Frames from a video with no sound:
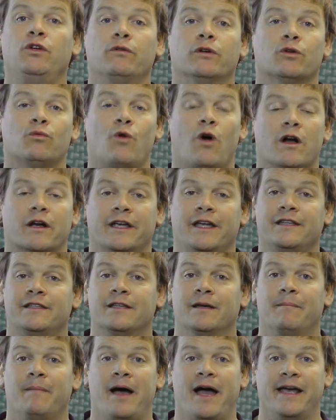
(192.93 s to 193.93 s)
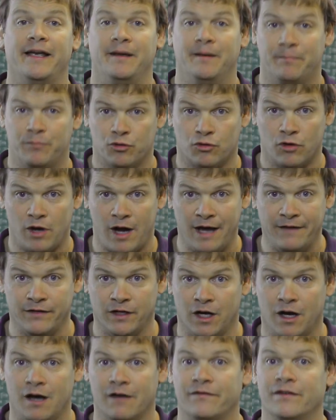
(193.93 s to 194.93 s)
you were to walk into my private
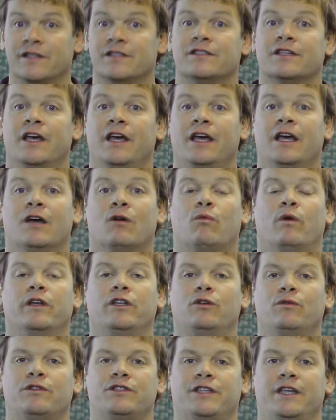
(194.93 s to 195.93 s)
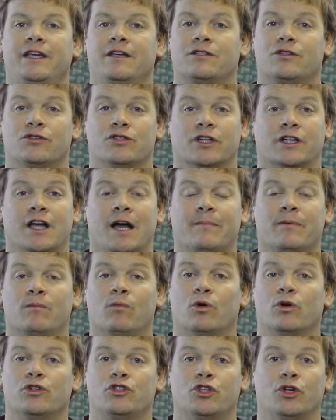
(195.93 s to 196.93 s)
office, what you would see is there's a couple
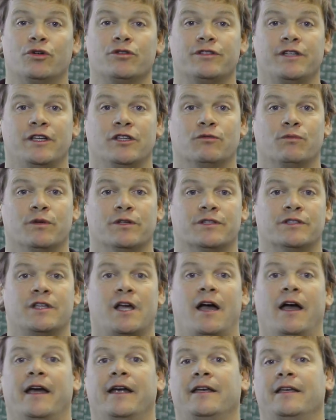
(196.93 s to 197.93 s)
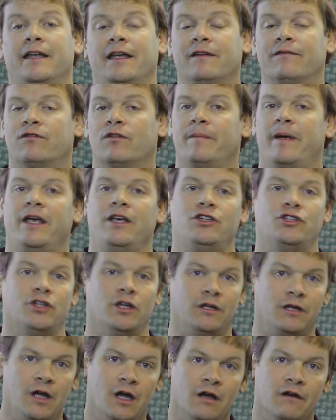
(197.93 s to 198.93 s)
more jerseys with signed
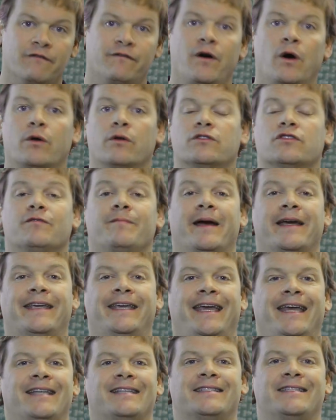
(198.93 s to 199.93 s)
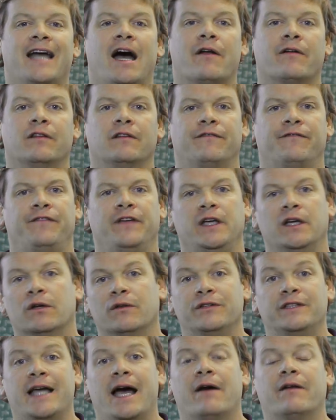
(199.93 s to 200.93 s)
information, photos of my kids down on the
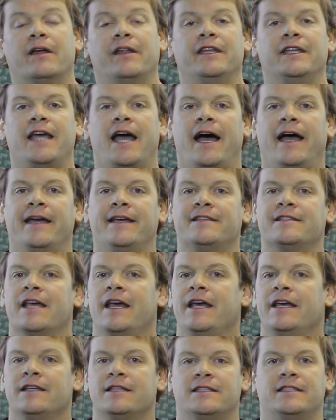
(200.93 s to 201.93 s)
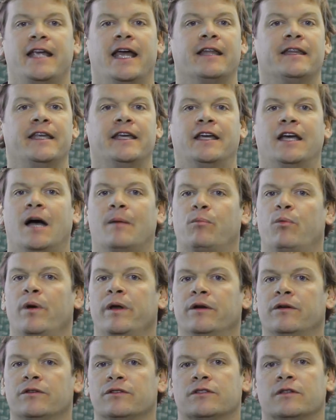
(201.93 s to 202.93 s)
field, down on the ice, Stanley Cup
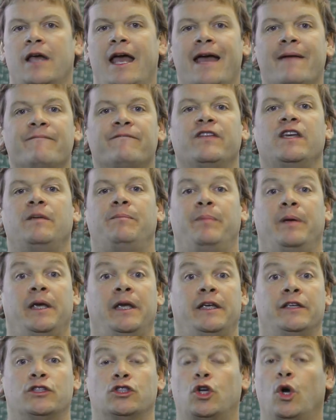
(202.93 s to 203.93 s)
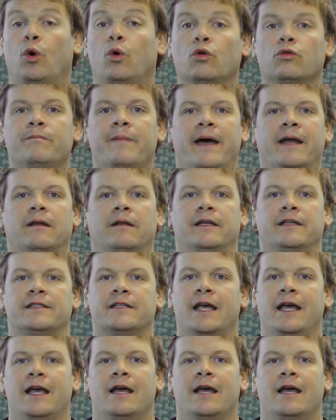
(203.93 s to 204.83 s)
winners, MVPs, gold medalists.